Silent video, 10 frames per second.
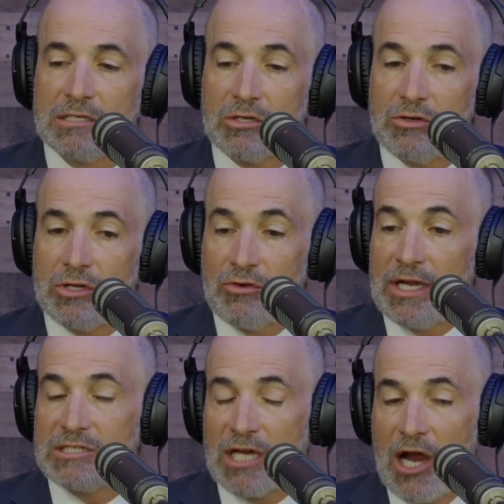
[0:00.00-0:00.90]
So you're
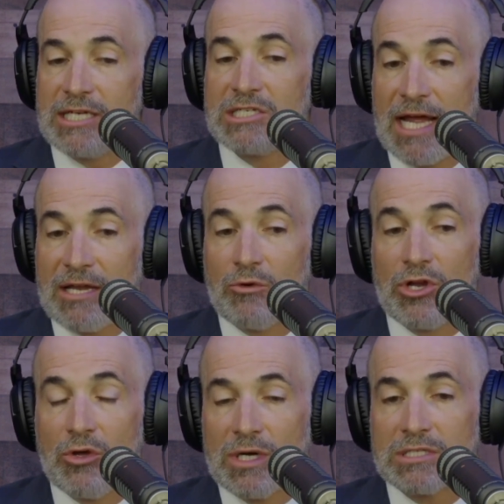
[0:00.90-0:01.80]
right. Dry
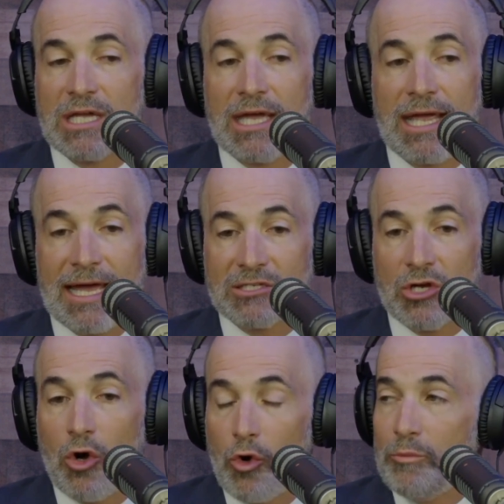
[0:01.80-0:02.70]
January USA has
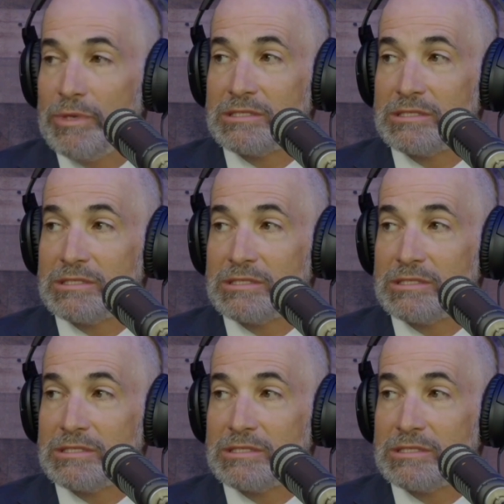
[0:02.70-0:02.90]
a home.